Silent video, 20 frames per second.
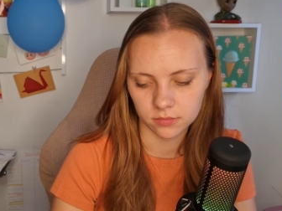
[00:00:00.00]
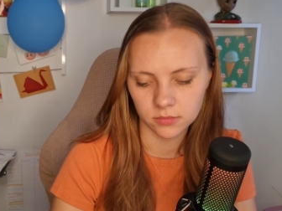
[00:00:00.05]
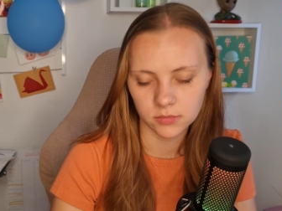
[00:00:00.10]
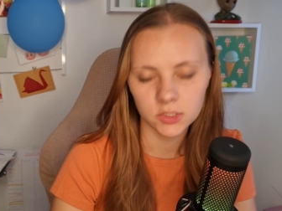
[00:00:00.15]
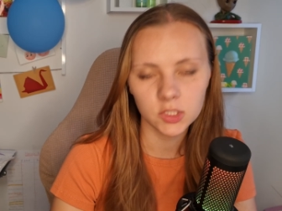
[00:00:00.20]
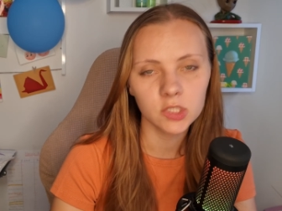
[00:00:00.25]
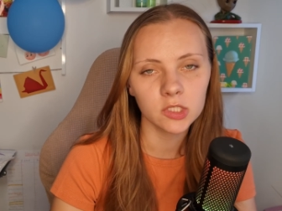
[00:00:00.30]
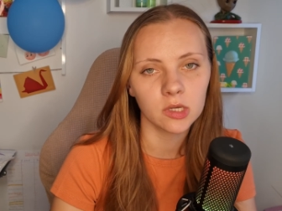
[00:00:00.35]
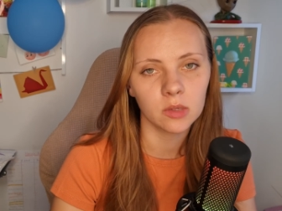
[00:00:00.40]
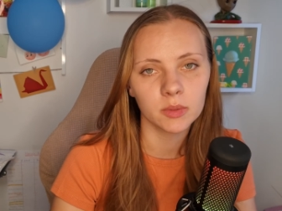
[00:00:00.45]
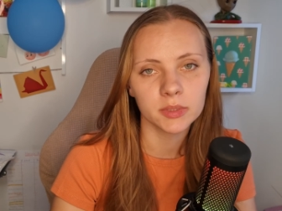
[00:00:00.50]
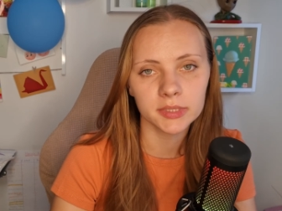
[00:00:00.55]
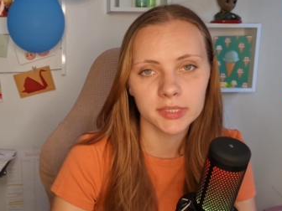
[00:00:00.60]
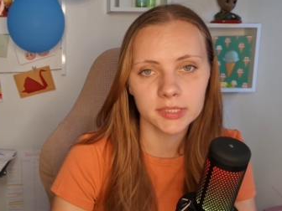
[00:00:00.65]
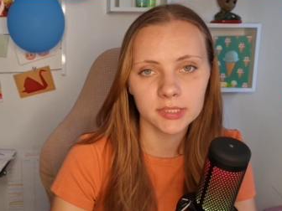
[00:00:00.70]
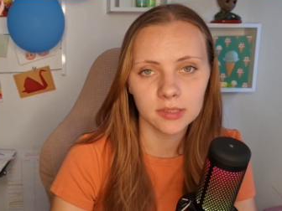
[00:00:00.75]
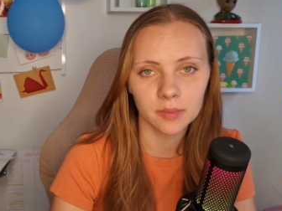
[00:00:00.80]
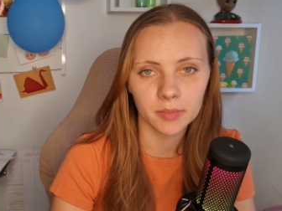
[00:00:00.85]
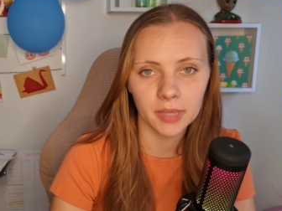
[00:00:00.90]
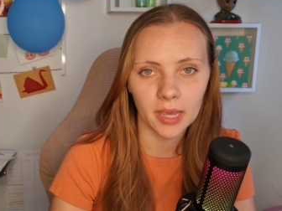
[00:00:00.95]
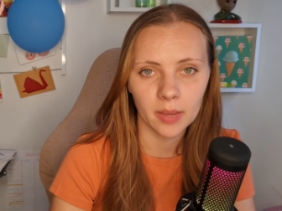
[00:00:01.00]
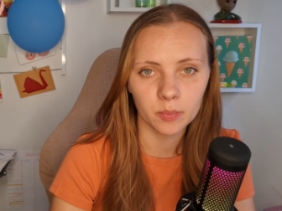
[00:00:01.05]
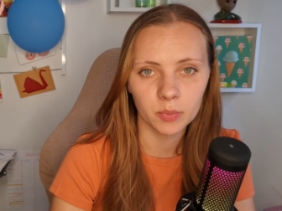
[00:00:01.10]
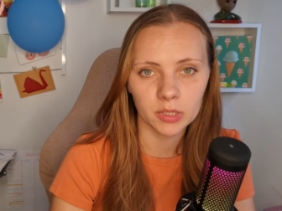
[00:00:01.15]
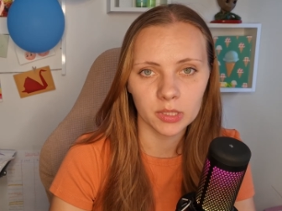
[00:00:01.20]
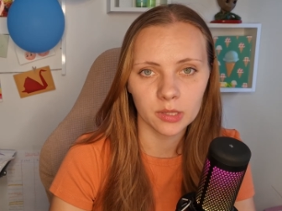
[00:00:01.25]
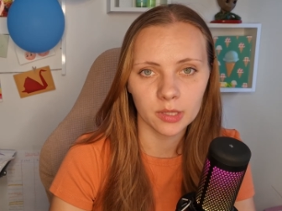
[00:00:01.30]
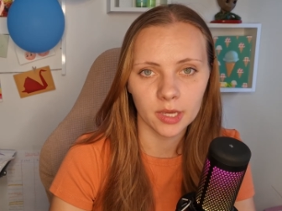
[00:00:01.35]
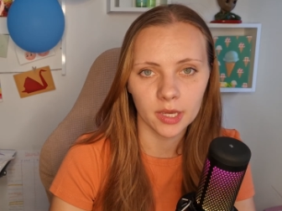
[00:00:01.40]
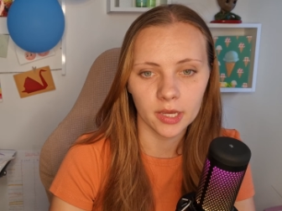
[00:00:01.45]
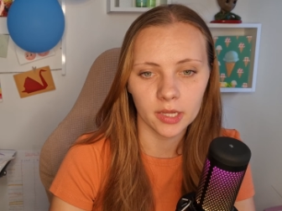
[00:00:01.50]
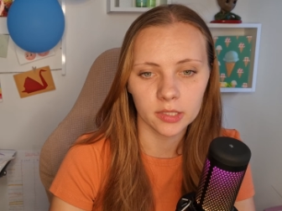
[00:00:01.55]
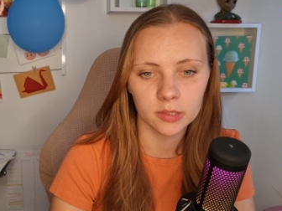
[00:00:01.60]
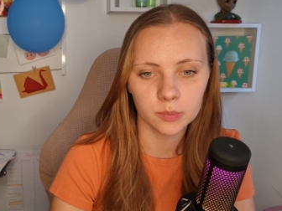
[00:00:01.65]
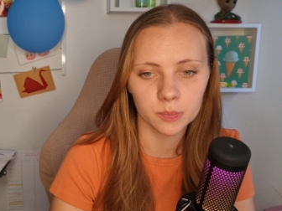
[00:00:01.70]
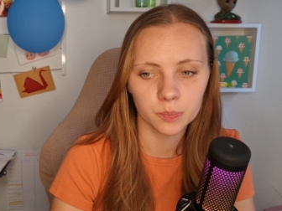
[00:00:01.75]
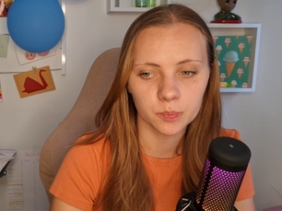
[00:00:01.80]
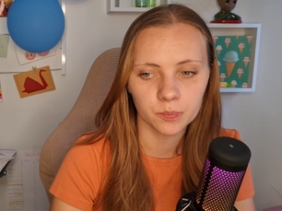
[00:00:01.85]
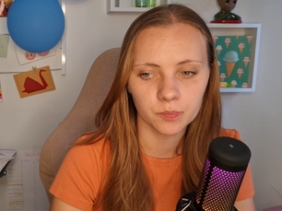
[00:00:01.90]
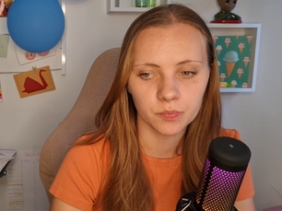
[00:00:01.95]
You know, at least I'm happy
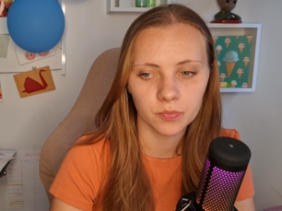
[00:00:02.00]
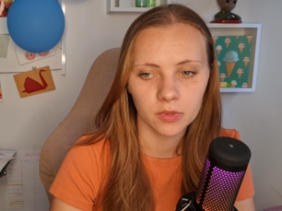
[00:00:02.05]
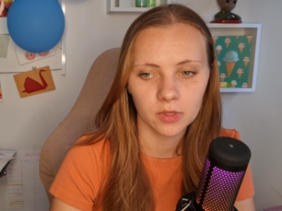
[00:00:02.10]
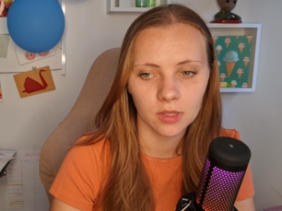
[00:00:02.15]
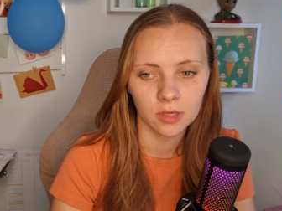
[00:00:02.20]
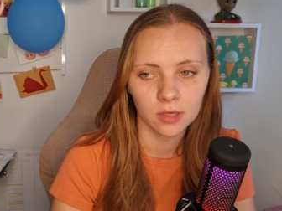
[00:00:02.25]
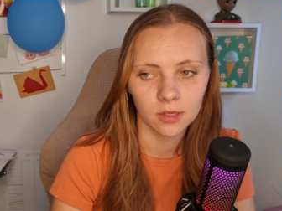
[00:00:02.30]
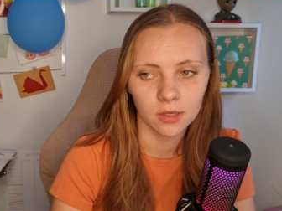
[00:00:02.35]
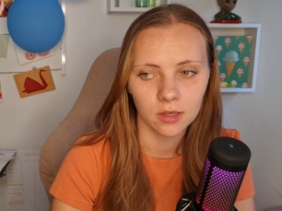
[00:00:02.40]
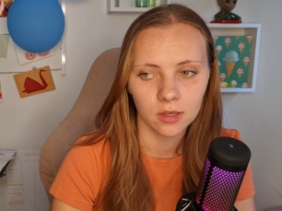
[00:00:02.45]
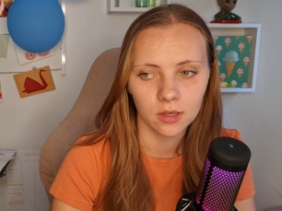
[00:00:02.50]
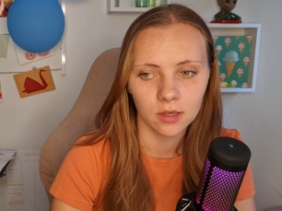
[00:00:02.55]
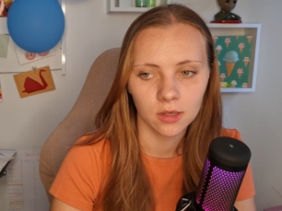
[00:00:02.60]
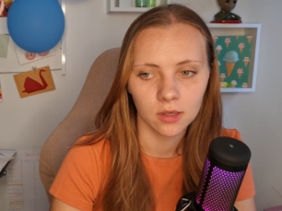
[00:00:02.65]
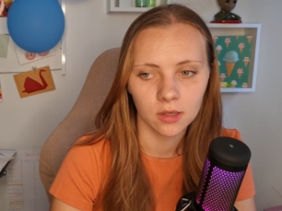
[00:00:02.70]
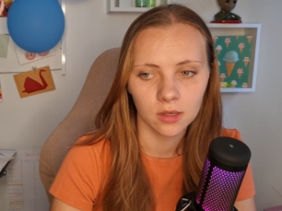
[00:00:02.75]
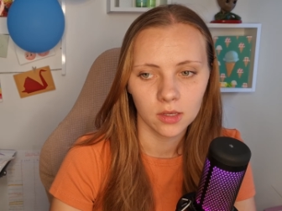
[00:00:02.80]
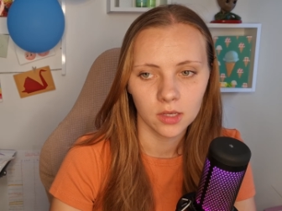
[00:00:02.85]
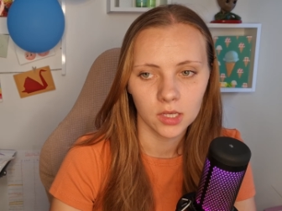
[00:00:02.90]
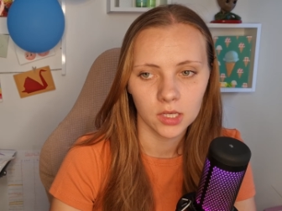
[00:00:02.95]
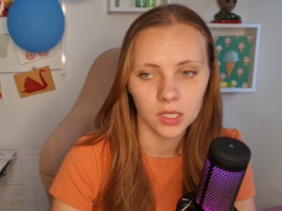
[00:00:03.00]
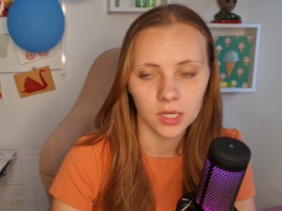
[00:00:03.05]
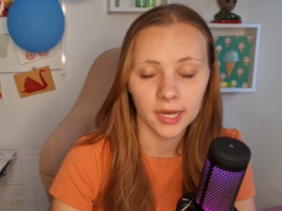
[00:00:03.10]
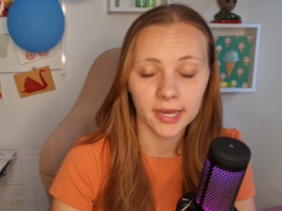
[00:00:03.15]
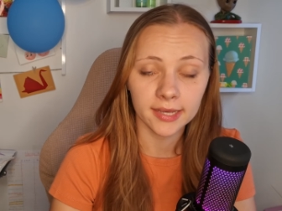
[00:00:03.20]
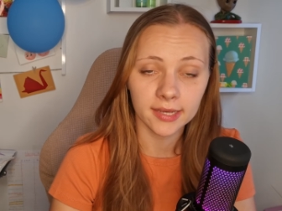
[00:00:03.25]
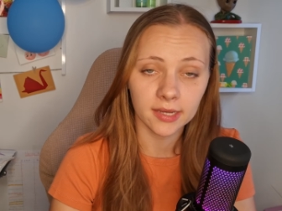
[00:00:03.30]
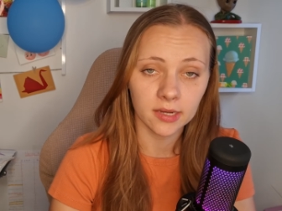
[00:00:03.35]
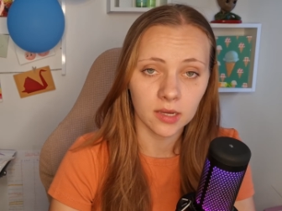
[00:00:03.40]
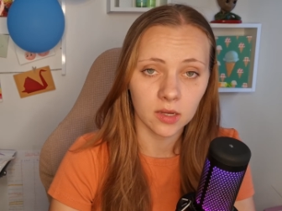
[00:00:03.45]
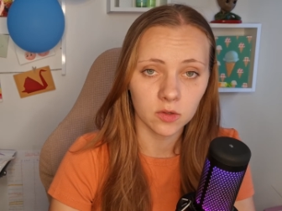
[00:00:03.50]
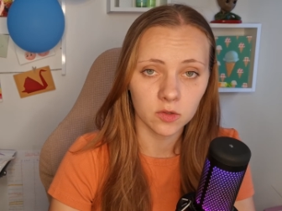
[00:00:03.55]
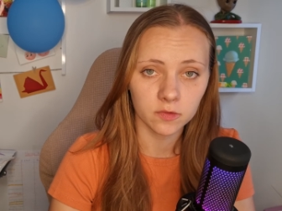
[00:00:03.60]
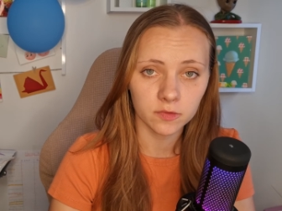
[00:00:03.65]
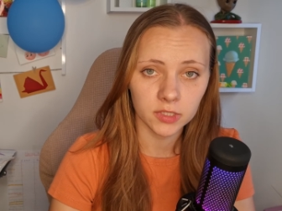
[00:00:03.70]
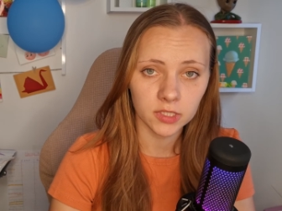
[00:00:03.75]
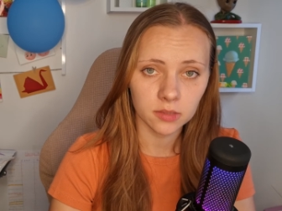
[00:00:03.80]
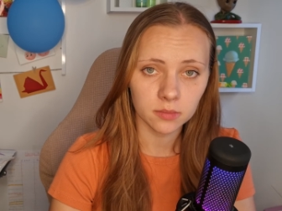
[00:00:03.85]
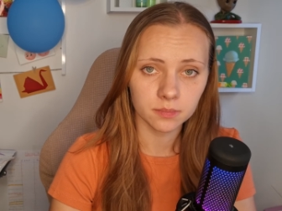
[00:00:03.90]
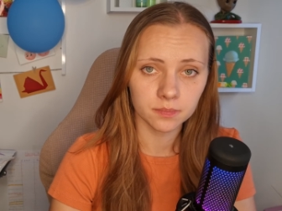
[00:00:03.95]
that I got out of
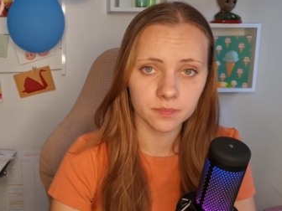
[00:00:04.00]
it